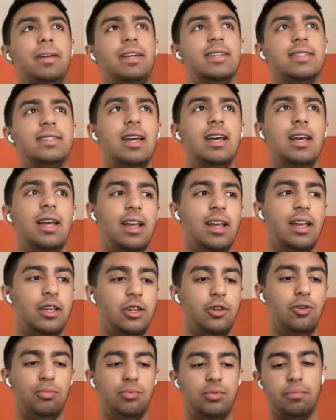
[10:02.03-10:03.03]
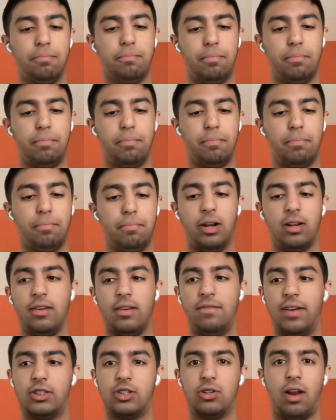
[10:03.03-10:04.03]
because you, I
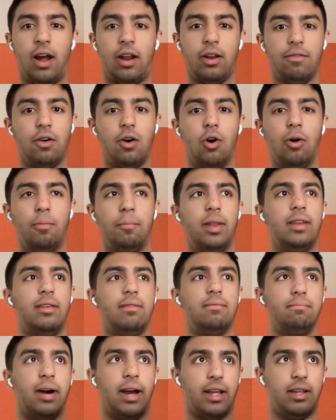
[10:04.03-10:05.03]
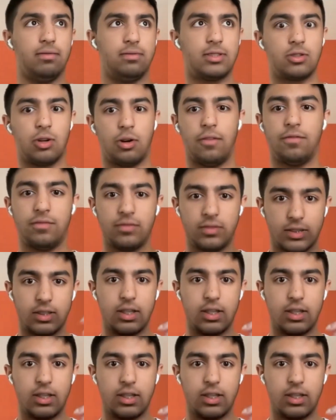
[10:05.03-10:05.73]
barely venture out of home in my sort of